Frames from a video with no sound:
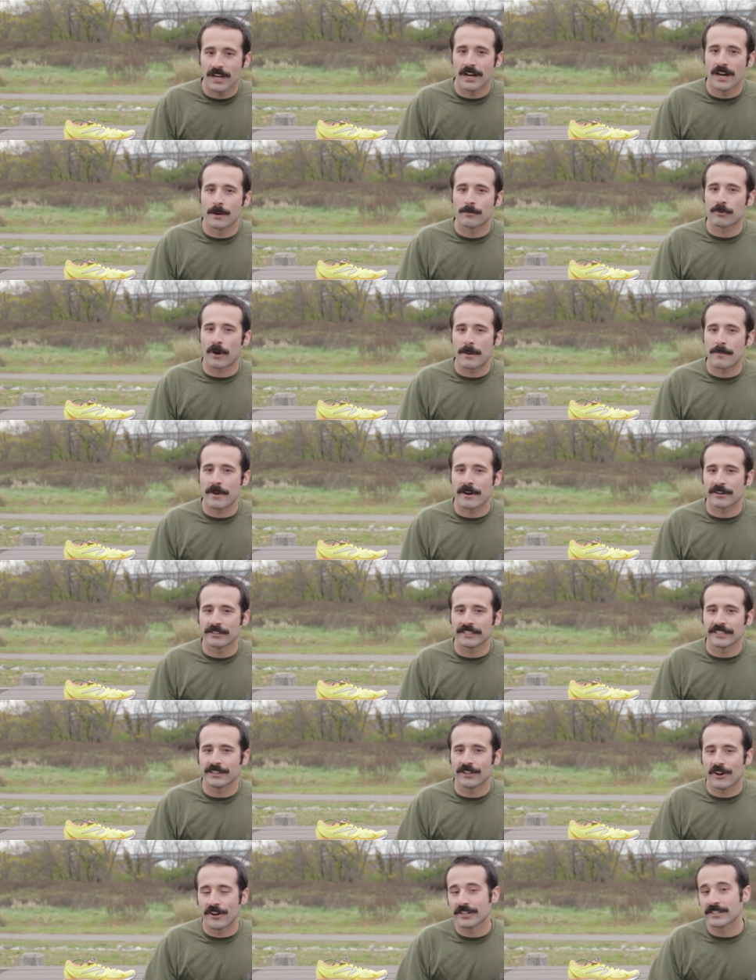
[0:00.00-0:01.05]
uh, primarily
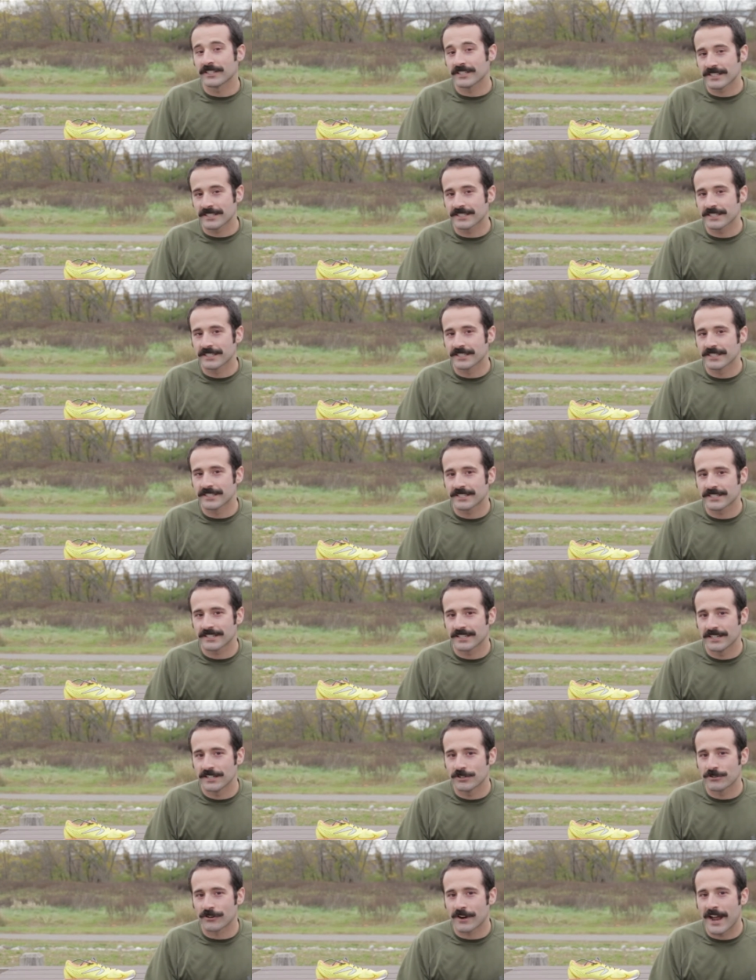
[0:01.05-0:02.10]
long distance
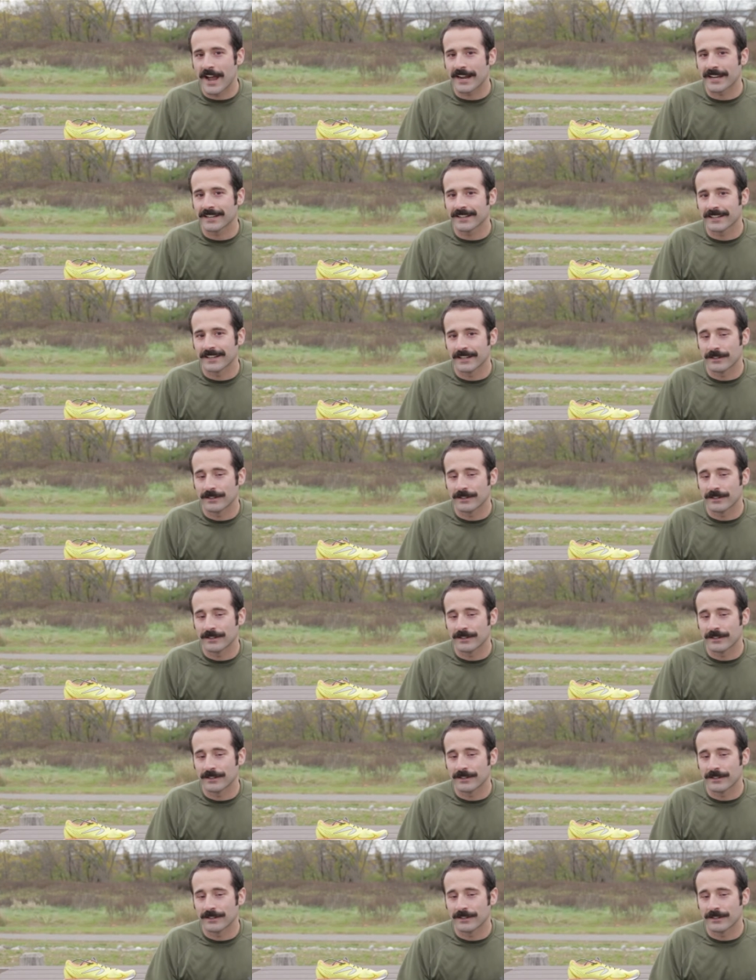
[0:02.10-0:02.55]
in track